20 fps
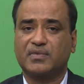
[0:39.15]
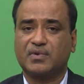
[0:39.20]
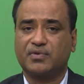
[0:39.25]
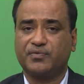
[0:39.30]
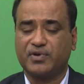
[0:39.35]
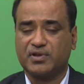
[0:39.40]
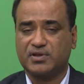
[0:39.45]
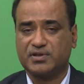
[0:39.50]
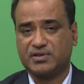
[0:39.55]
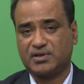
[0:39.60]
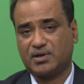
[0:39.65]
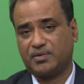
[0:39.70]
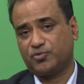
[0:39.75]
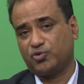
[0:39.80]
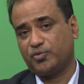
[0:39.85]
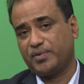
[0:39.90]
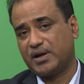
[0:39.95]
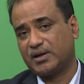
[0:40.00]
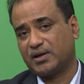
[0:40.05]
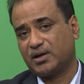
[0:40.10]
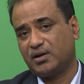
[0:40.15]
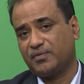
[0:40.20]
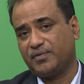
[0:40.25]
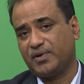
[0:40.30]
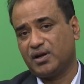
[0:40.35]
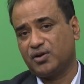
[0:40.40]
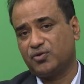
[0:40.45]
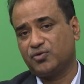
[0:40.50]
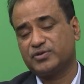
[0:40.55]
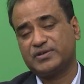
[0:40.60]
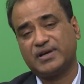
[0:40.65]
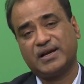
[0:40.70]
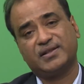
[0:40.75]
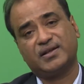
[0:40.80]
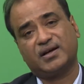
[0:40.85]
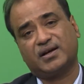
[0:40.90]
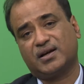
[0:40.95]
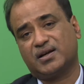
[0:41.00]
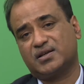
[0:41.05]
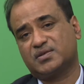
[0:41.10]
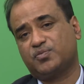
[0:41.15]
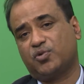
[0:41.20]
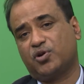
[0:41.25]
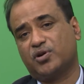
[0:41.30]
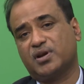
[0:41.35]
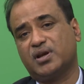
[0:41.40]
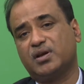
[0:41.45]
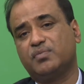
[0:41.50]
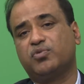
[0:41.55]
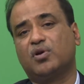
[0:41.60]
with some numerical values and the corresponding